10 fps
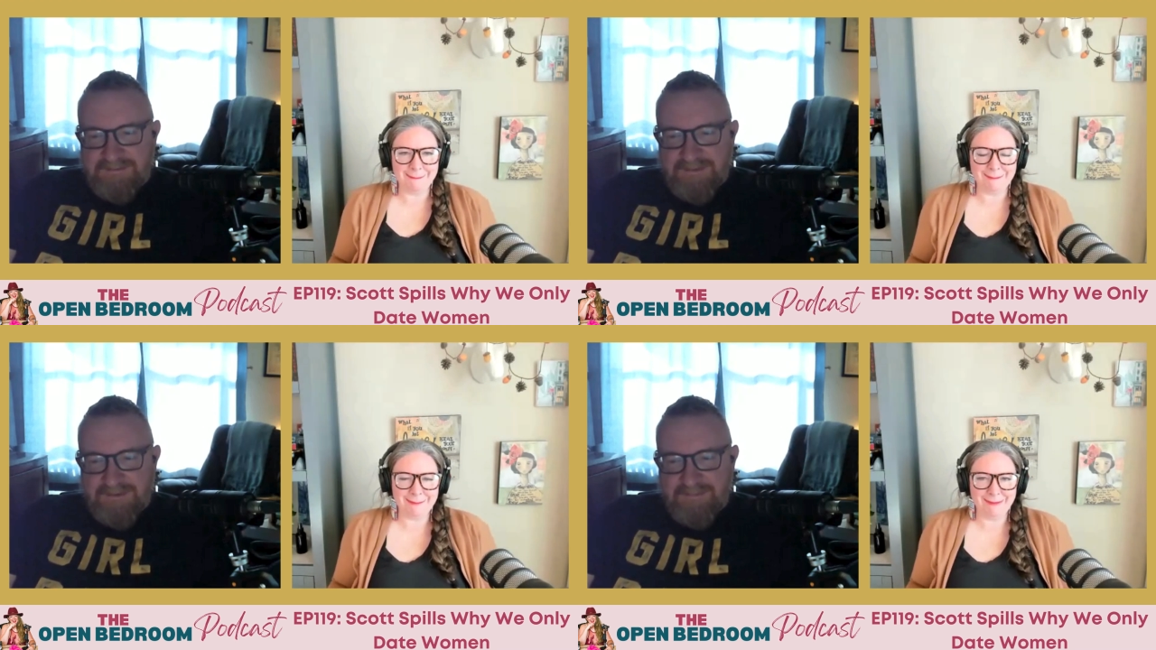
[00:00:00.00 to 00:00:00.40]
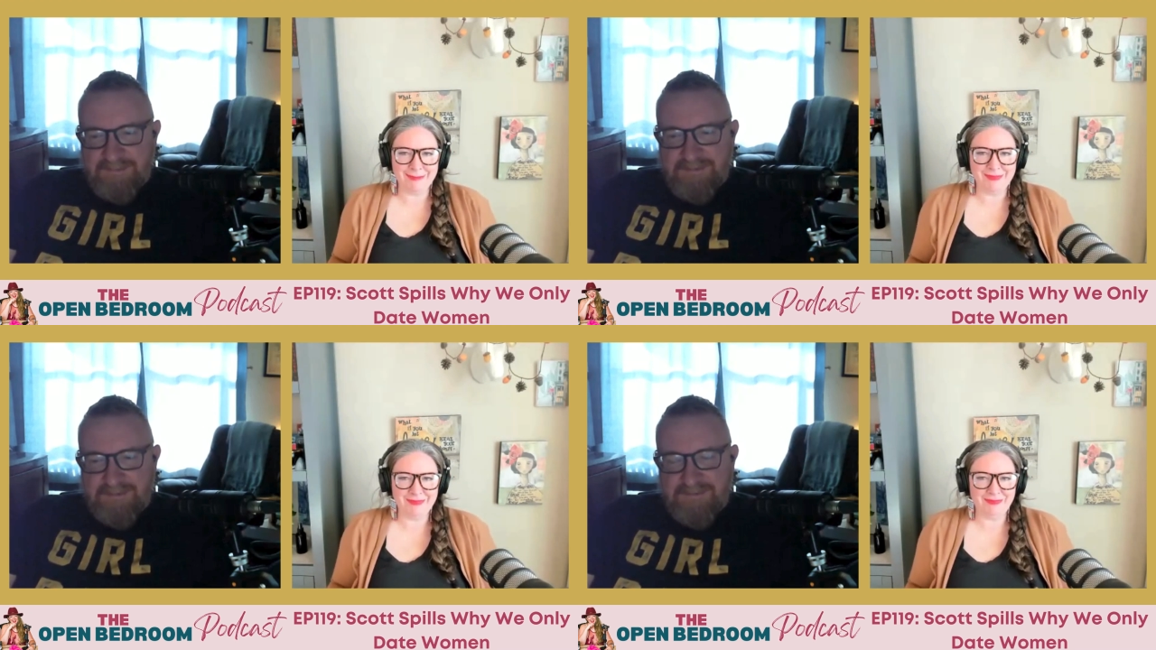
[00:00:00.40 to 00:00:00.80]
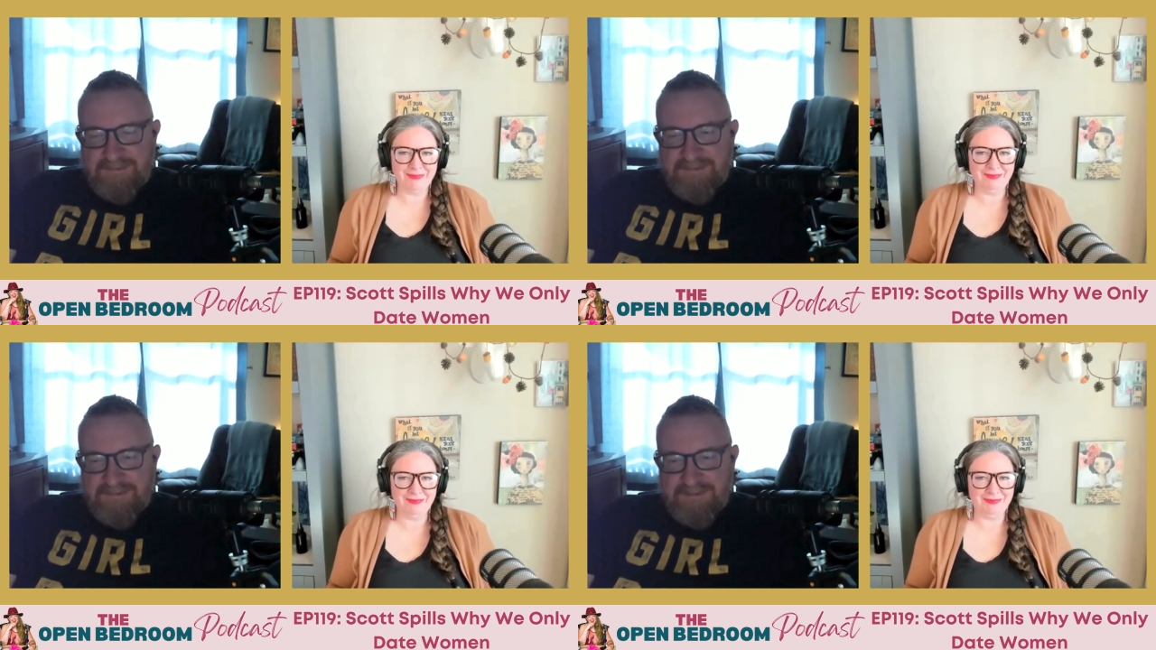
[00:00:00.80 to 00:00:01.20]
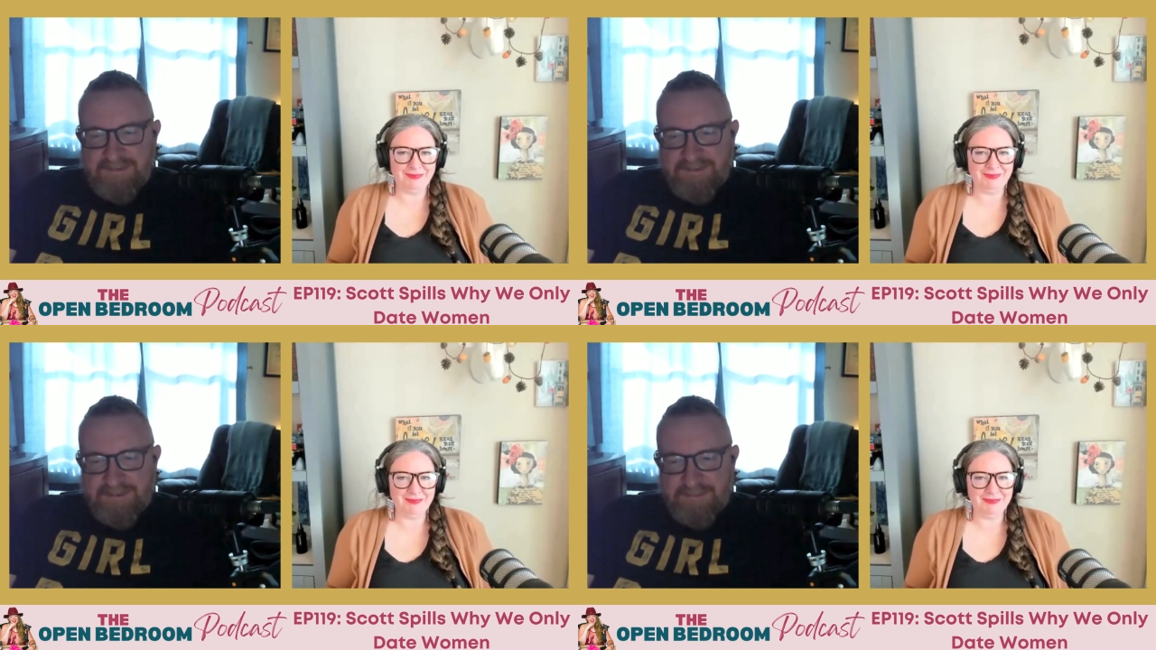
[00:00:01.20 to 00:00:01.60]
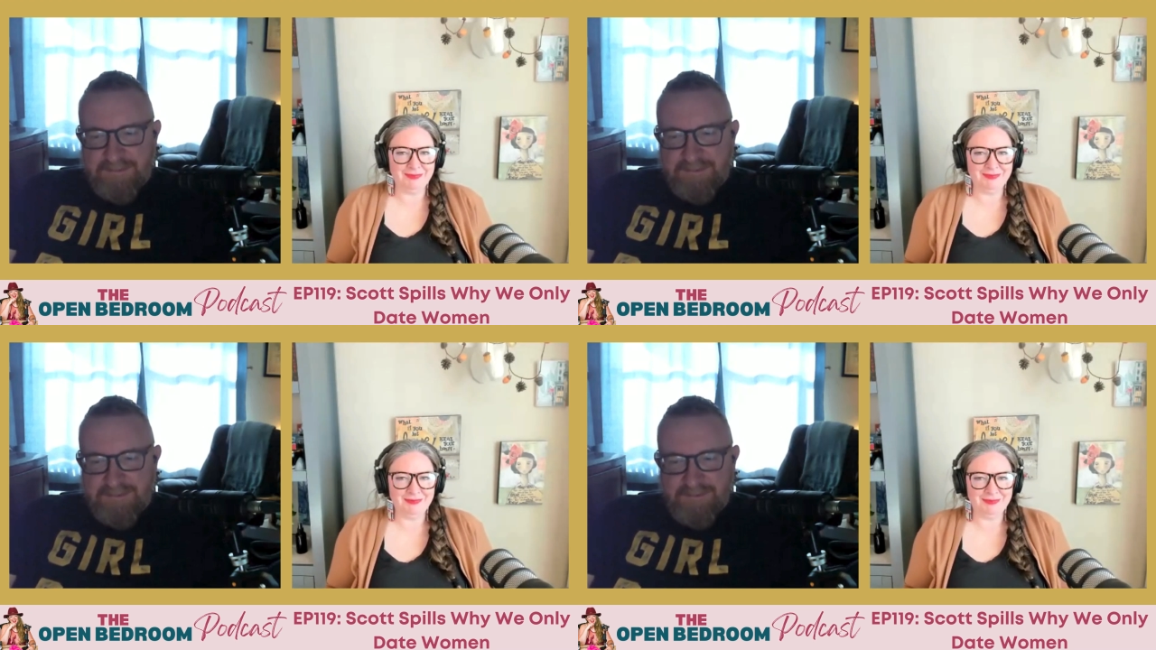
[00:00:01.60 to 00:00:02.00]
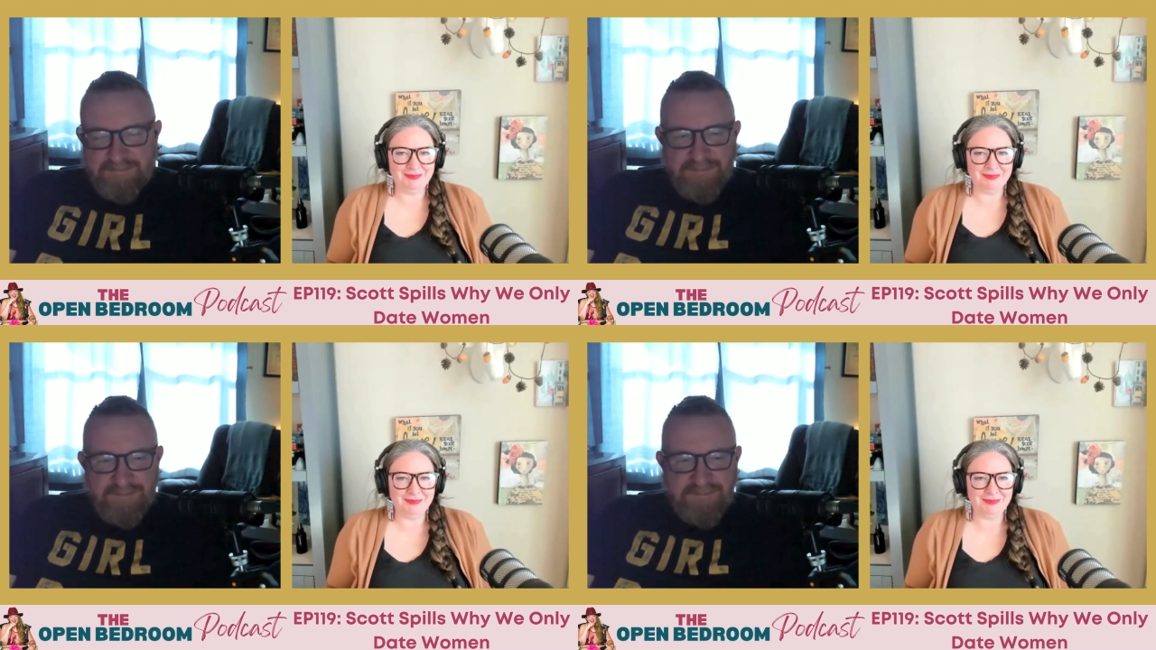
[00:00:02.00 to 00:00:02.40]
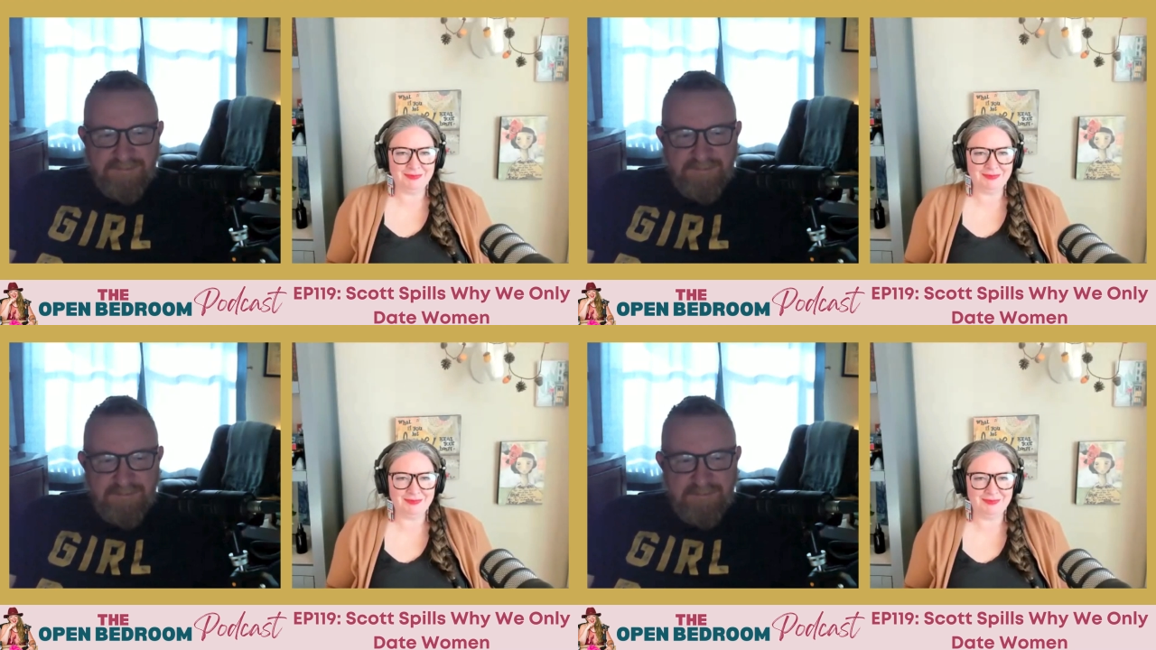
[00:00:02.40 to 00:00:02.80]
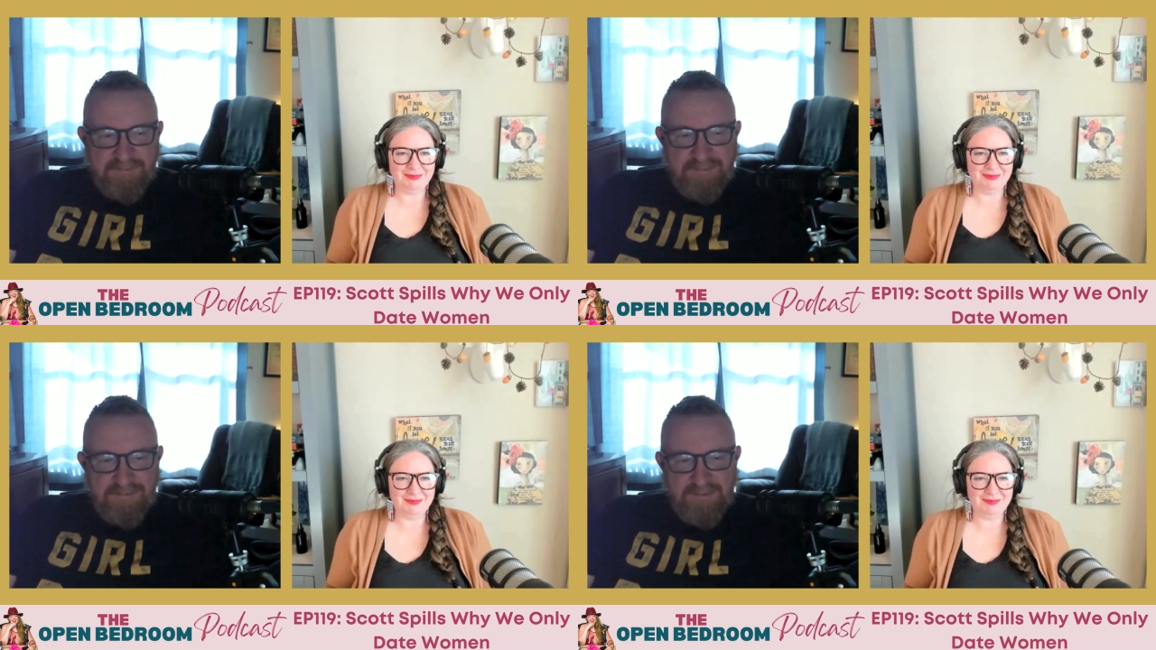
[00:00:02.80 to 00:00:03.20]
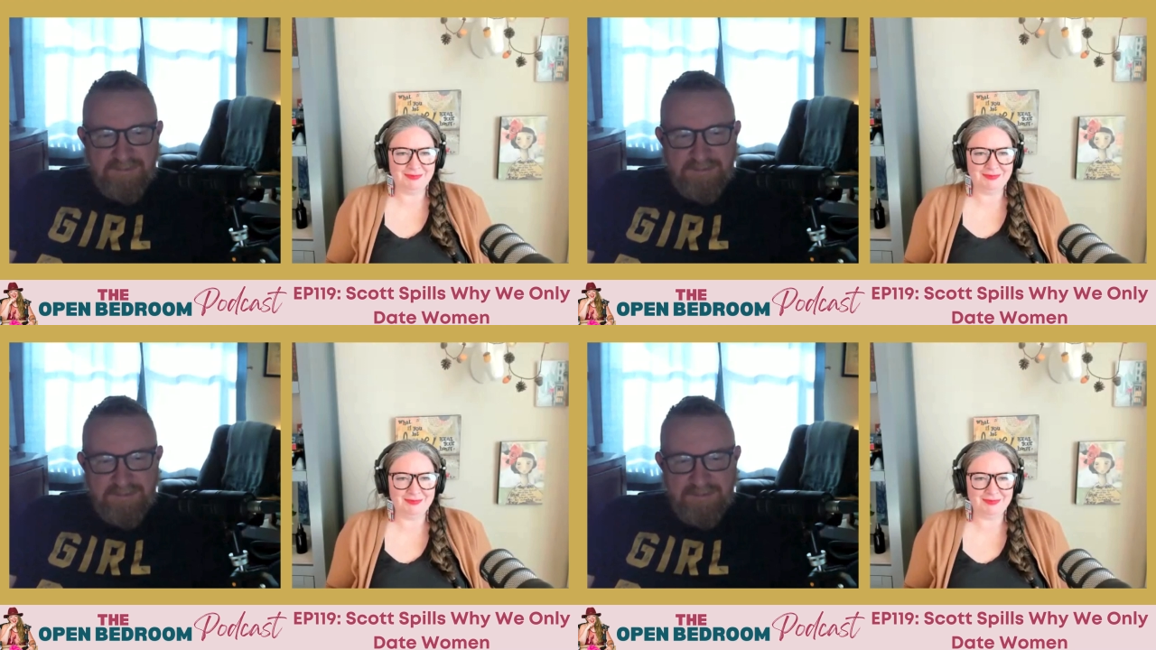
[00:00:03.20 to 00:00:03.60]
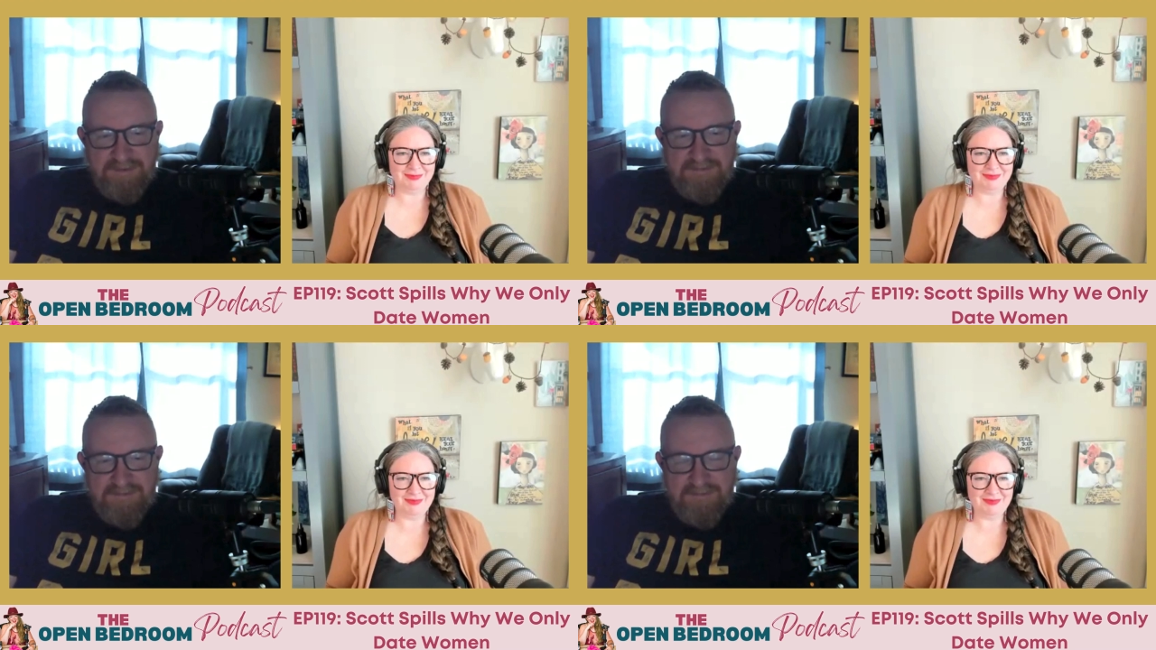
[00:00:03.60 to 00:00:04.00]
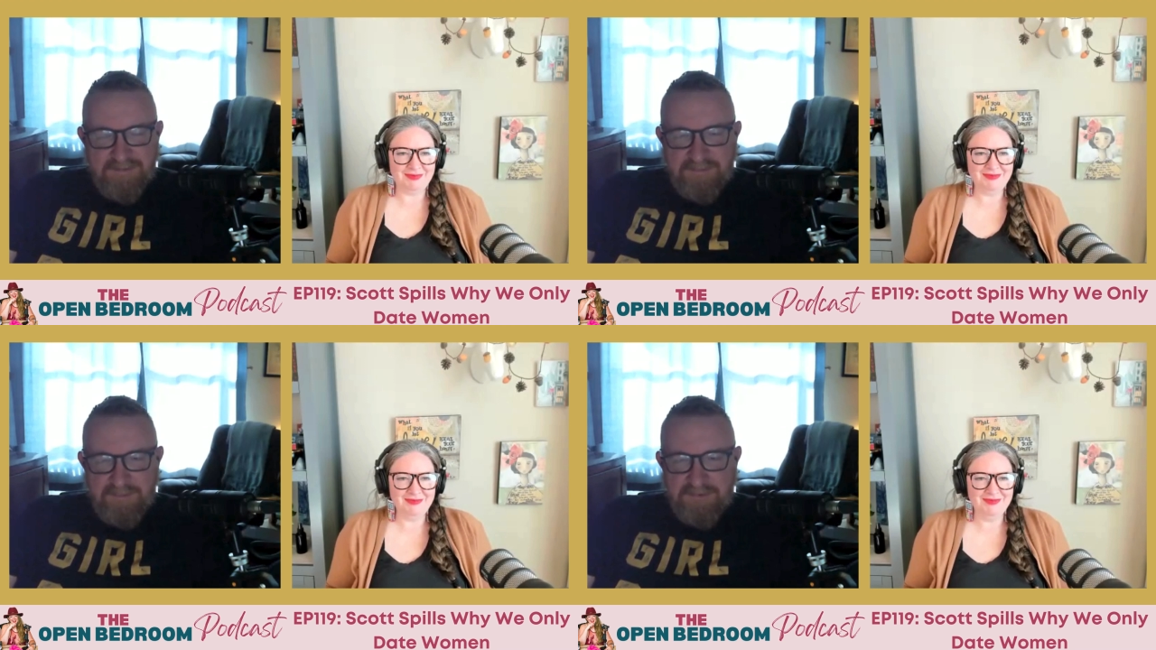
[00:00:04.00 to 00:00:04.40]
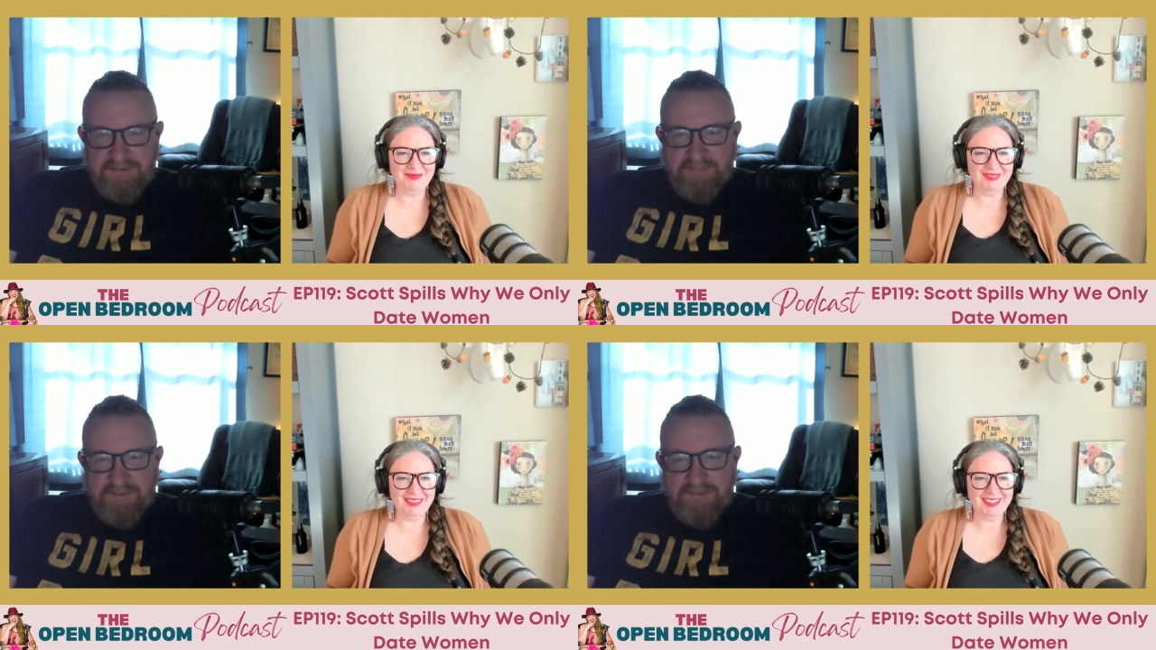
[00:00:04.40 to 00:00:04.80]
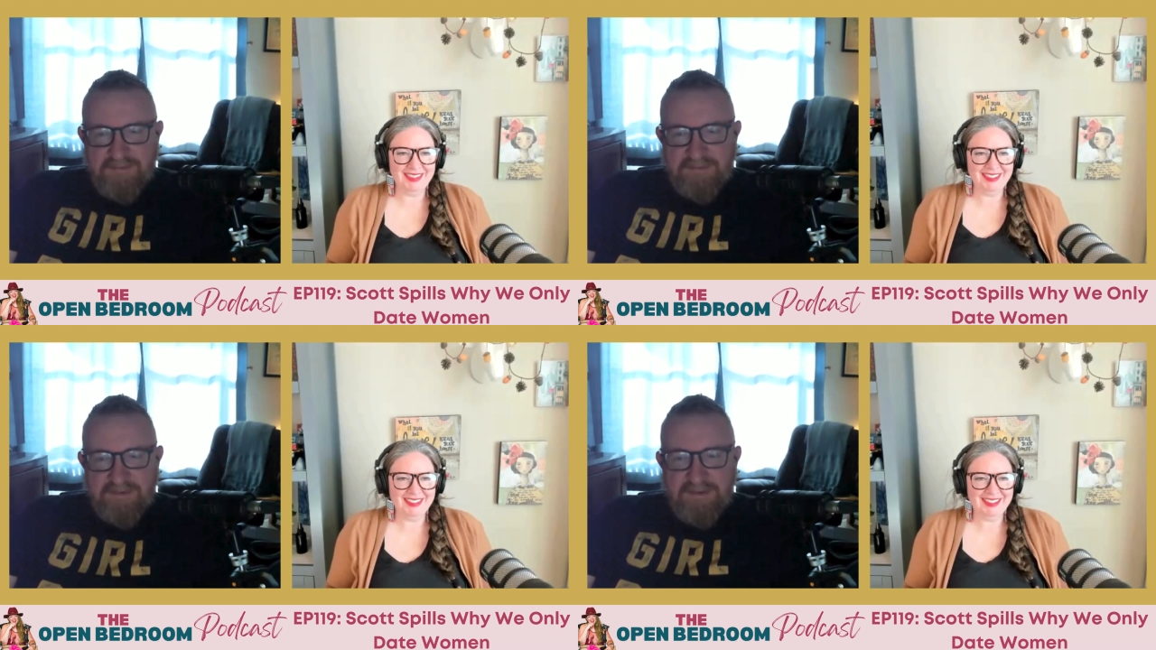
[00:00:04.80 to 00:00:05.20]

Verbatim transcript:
Speaker 1: have a a couple of girlfriends who occasionally join in with us.